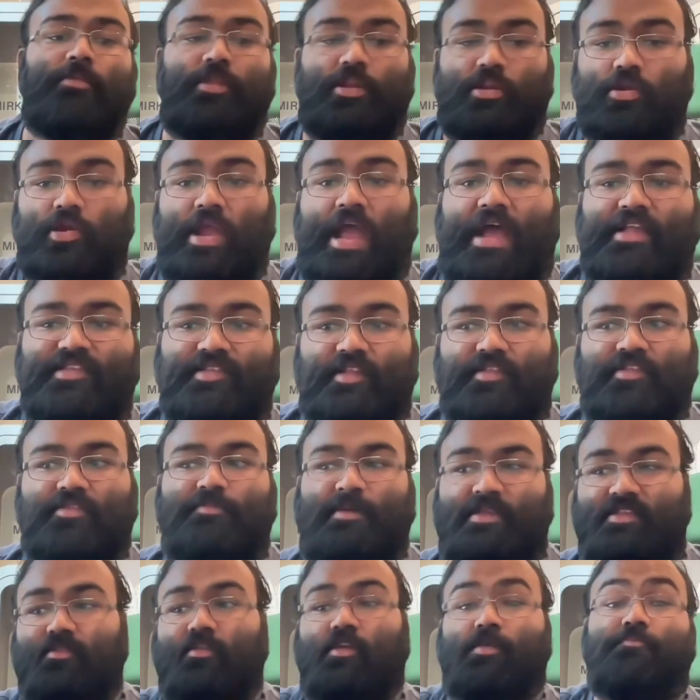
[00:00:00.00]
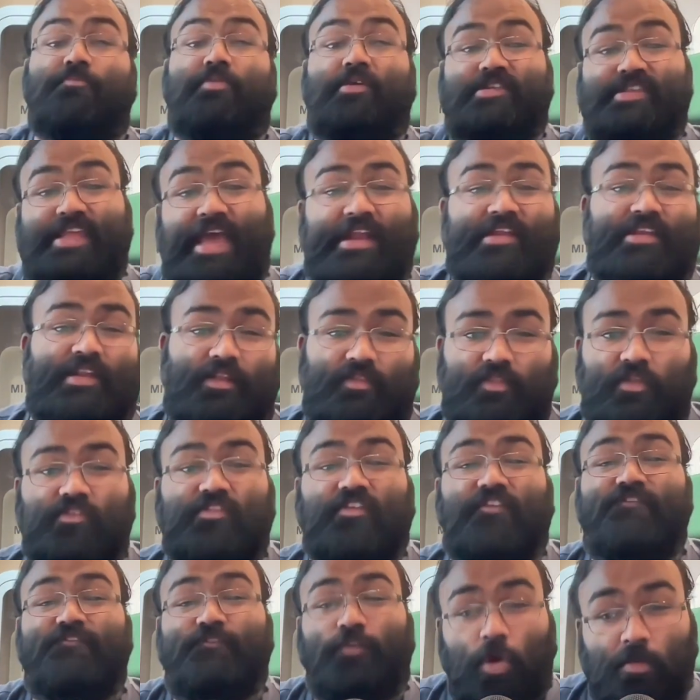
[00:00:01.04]
and your assets basically protected.
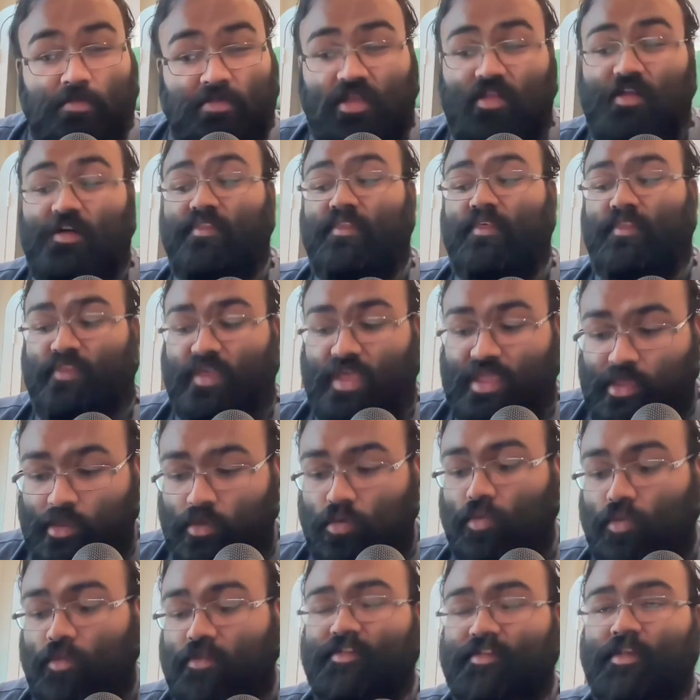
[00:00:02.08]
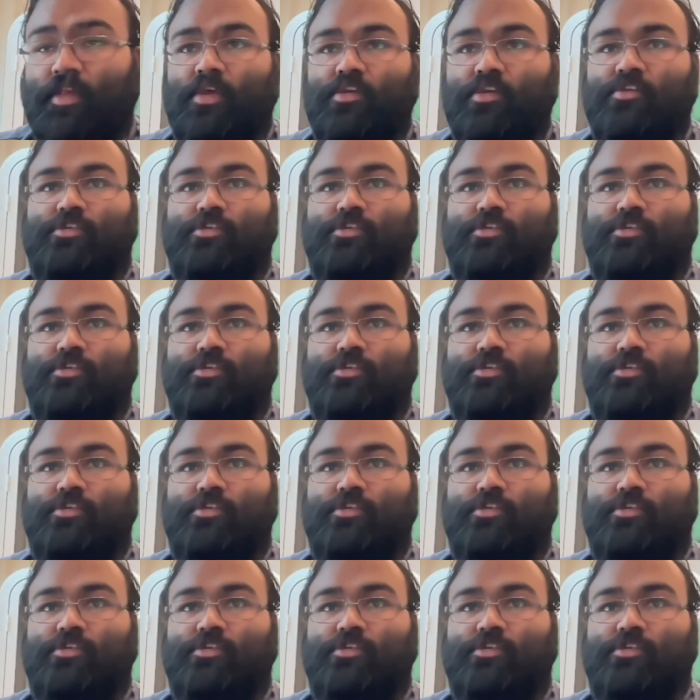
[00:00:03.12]
There's a formula that they use